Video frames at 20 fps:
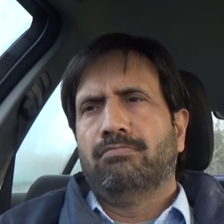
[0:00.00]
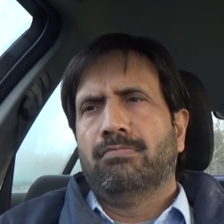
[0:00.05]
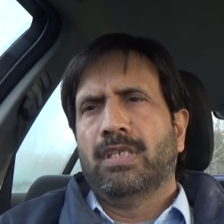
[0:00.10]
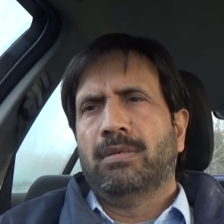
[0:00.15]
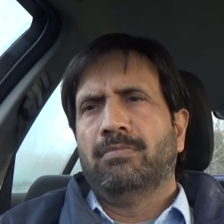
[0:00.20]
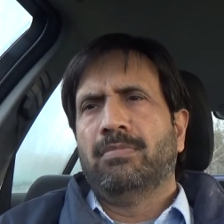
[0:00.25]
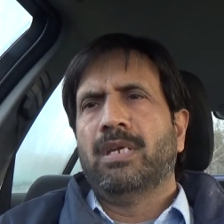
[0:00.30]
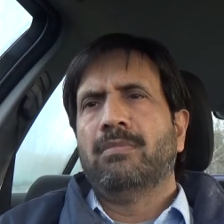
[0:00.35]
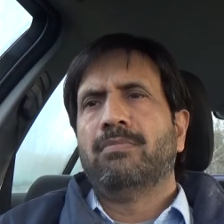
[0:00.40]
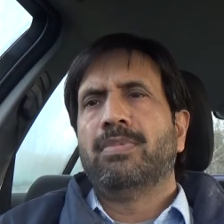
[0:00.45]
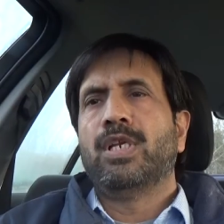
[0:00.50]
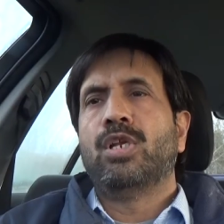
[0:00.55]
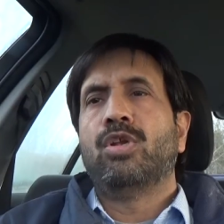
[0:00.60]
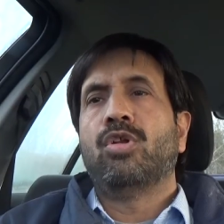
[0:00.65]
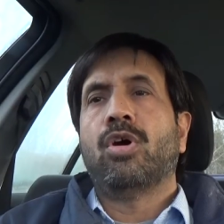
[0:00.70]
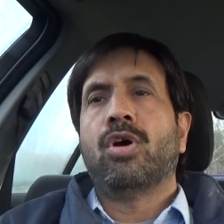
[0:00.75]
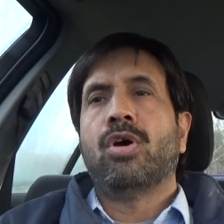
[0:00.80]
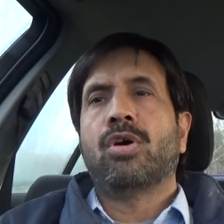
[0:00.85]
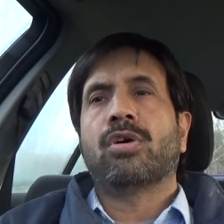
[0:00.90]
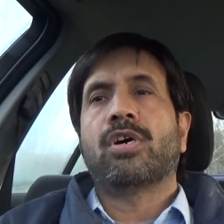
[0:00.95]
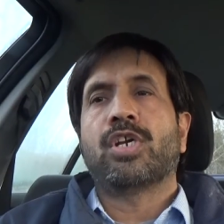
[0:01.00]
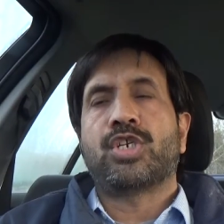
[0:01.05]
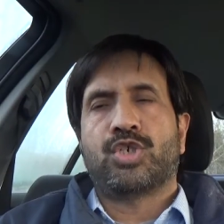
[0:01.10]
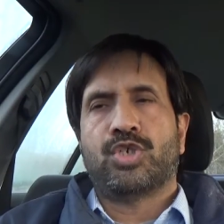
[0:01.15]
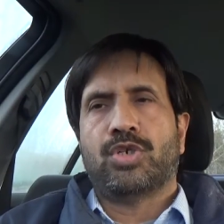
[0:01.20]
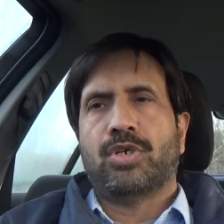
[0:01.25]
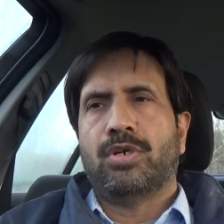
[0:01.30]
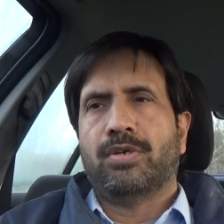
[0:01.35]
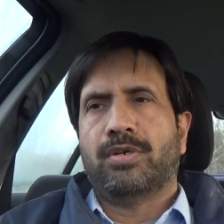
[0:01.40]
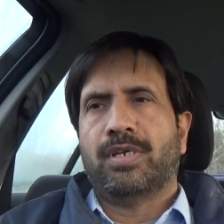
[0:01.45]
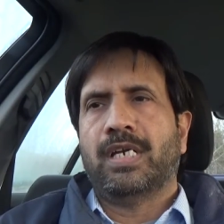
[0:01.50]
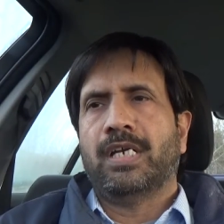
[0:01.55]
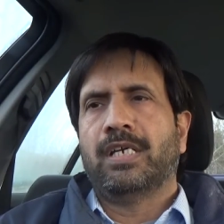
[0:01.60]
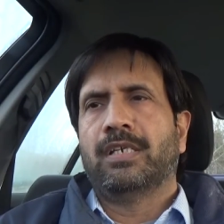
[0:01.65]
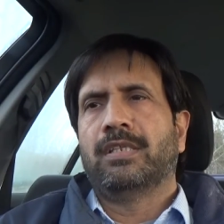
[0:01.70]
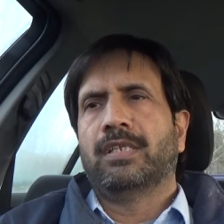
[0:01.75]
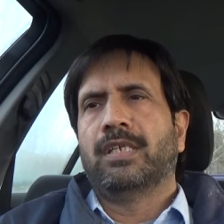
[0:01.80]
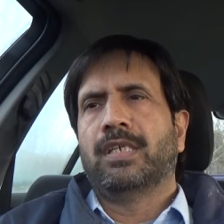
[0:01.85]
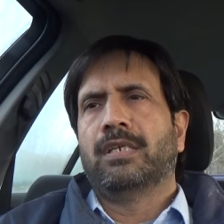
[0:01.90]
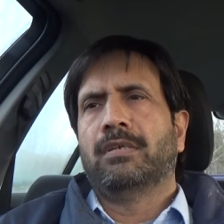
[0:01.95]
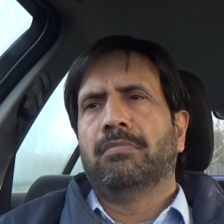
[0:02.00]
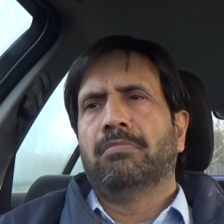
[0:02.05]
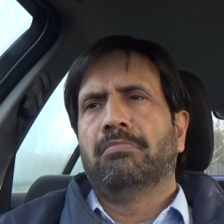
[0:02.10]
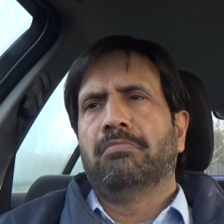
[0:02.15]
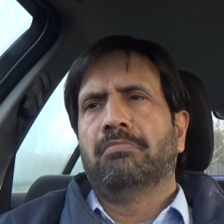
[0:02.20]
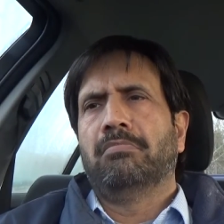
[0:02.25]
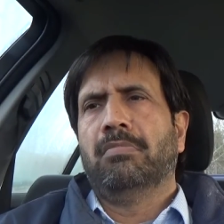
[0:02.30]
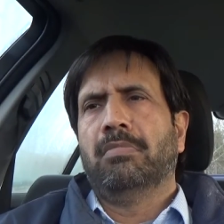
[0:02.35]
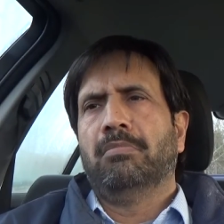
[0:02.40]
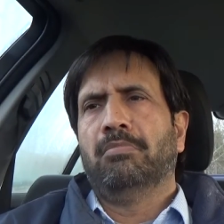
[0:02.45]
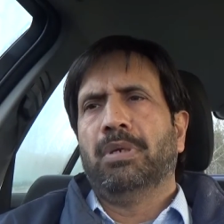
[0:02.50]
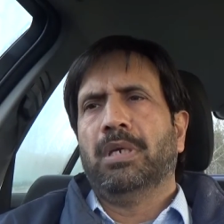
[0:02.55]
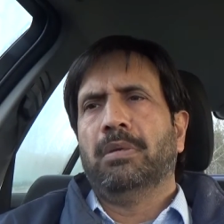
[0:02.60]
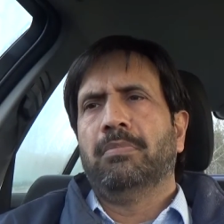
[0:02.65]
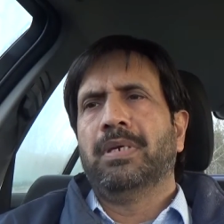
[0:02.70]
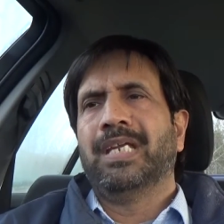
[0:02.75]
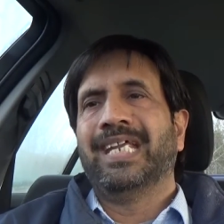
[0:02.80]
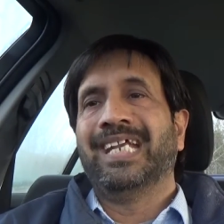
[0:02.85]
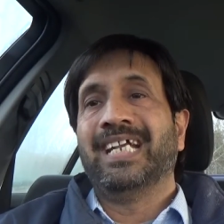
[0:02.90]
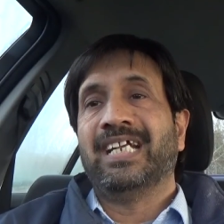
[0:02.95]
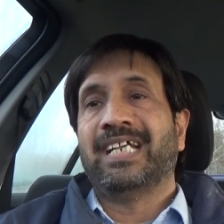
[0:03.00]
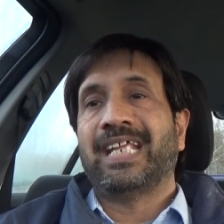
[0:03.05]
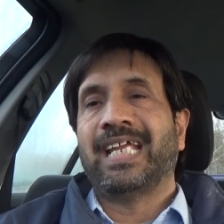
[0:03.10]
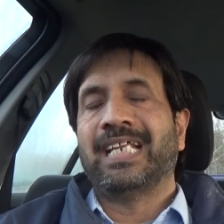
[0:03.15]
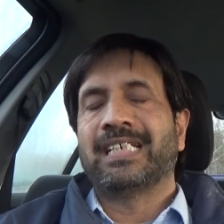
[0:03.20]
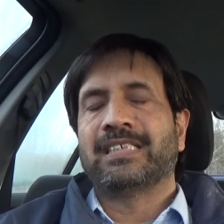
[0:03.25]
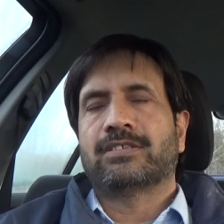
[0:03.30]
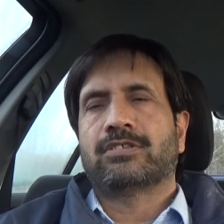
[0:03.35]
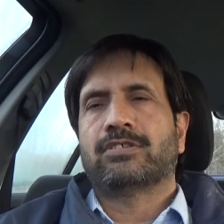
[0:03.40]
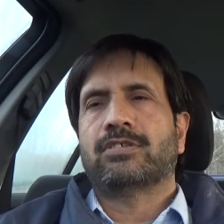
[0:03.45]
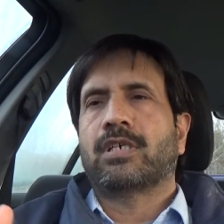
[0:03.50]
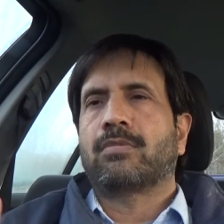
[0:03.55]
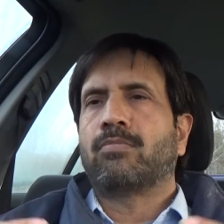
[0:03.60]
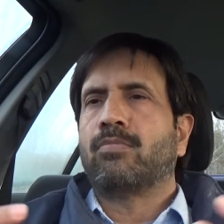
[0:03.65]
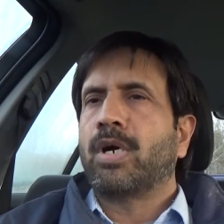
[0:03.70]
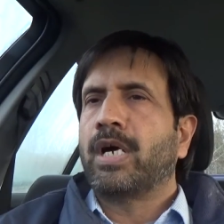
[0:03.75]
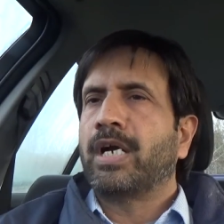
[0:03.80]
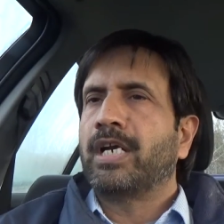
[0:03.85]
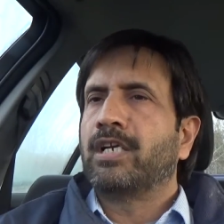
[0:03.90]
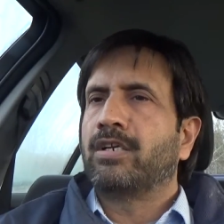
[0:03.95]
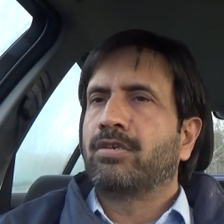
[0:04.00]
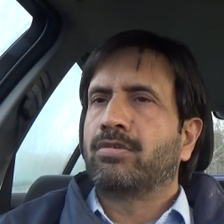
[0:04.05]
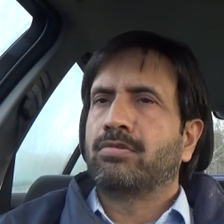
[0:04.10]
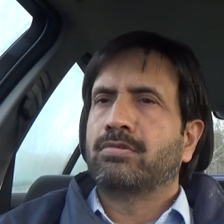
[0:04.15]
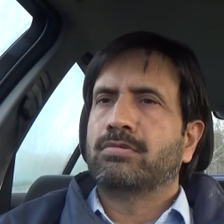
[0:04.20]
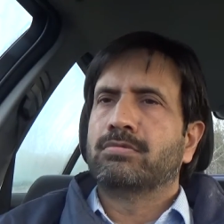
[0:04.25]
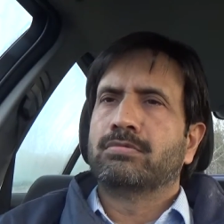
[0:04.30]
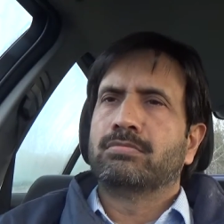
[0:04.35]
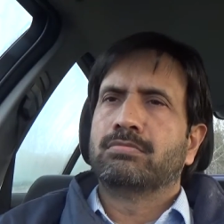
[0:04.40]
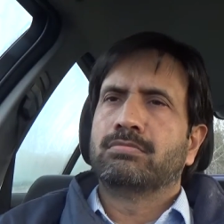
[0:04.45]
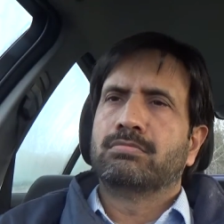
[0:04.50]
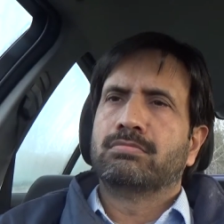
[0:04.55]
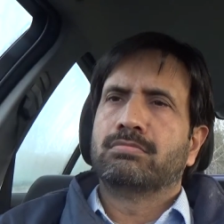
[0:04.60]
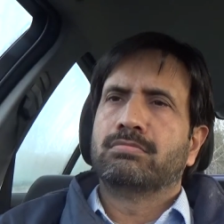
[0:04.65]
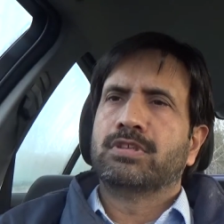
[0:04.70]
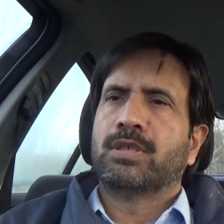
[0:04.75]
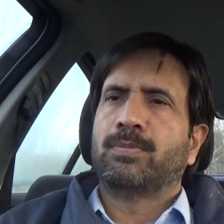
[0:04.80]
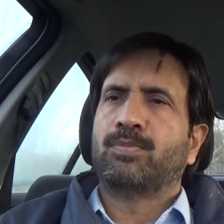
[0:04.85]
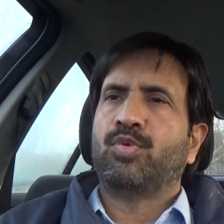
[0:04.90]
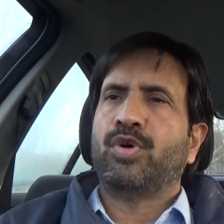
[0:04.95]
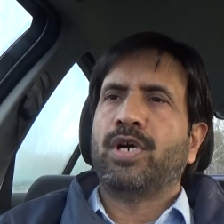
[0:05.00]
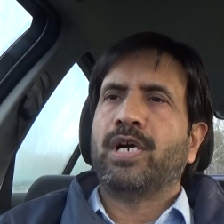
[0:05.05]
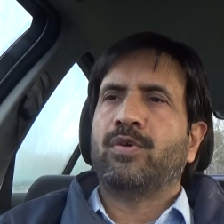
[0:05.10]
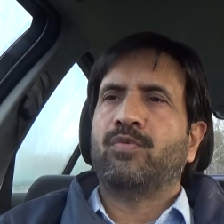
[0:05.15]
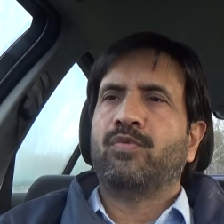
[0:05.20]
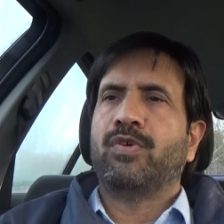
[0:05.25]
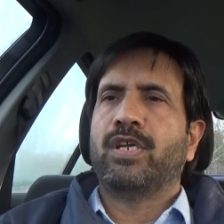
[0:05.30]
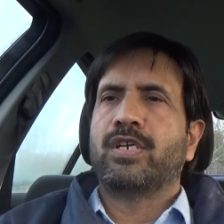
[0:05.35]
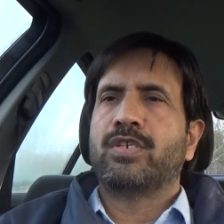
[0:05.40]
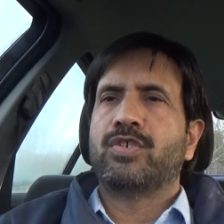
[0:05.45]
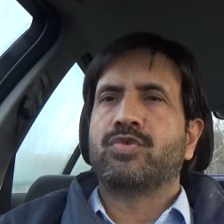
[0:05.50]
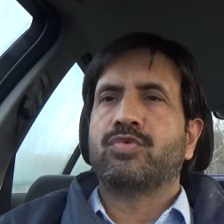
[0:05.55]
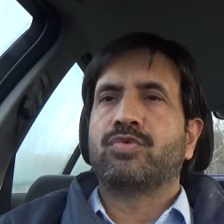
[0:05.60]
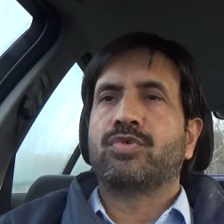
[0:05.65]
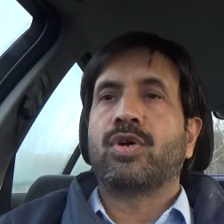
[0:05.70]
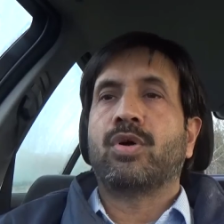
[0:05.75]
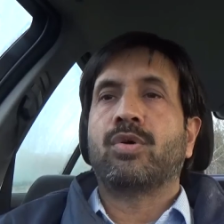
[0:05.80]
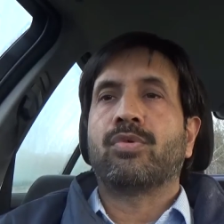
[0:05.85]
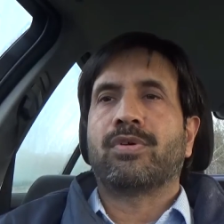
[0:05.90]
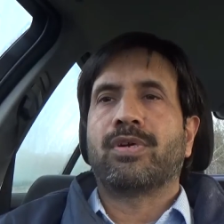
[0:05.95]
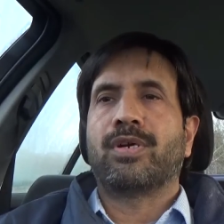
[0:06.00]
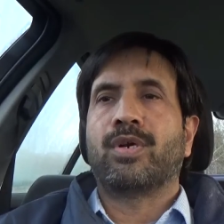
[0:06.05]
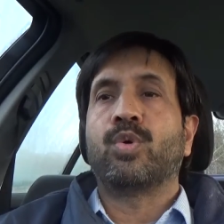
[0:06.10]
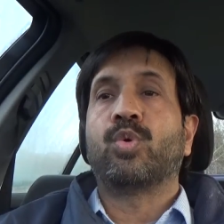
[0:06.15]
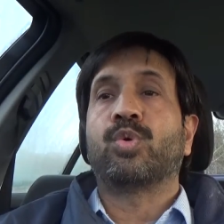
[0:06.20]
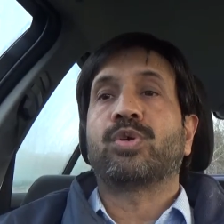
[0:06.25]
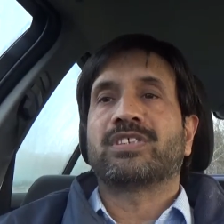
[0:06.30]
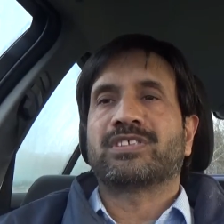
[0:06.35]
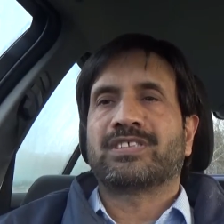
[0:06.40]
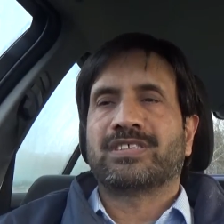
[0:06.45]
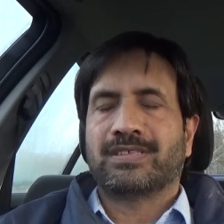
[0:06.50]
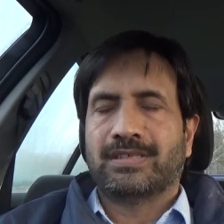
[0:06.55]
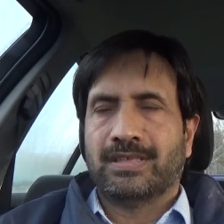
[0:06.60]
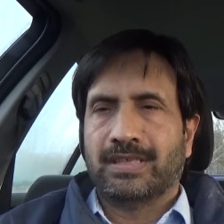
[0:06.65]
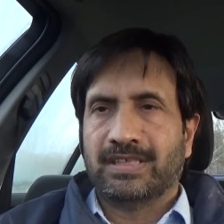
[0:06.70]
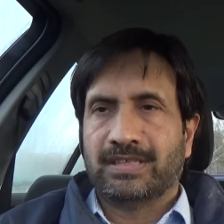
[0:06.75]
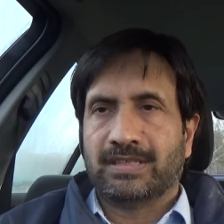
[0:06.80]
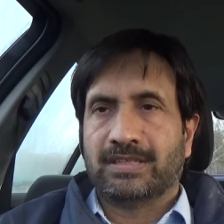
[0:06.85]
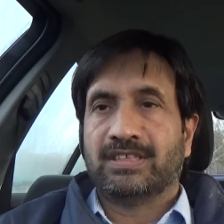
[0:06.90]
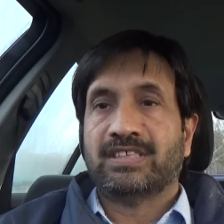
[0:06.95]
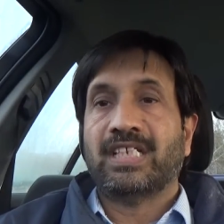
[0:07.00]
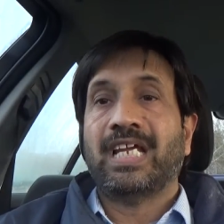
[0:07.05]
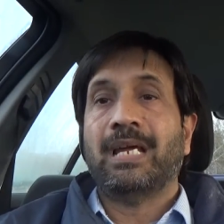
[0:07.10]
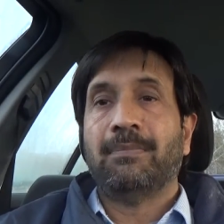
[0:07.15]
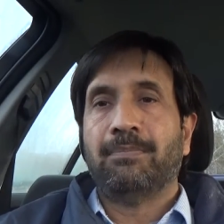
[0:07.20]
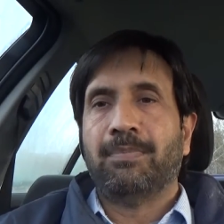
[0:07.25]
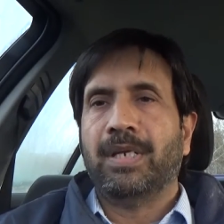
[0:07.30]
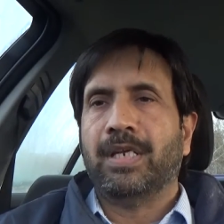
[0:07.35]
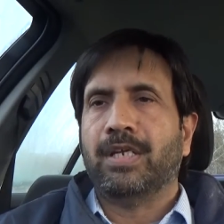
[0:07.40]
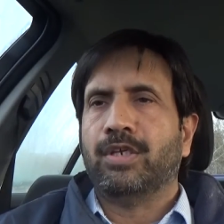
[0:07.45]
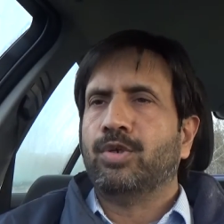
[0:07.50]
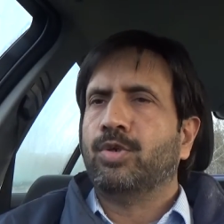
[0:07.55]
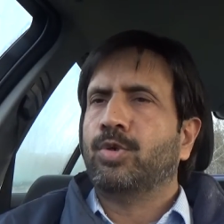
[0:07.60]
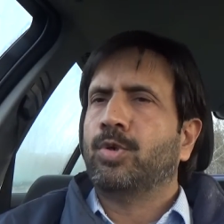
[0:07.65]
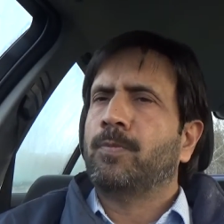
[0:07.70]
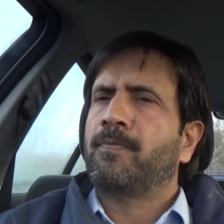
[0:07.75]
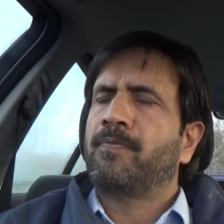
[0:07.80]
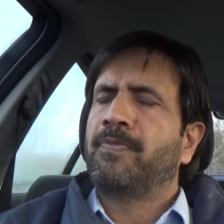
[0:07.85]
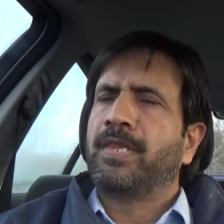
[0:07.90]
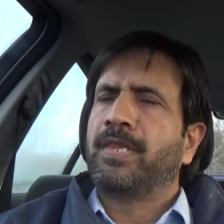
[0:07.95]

they may be long or short and they may be intense or mild to the point where you don't notice it's happening you know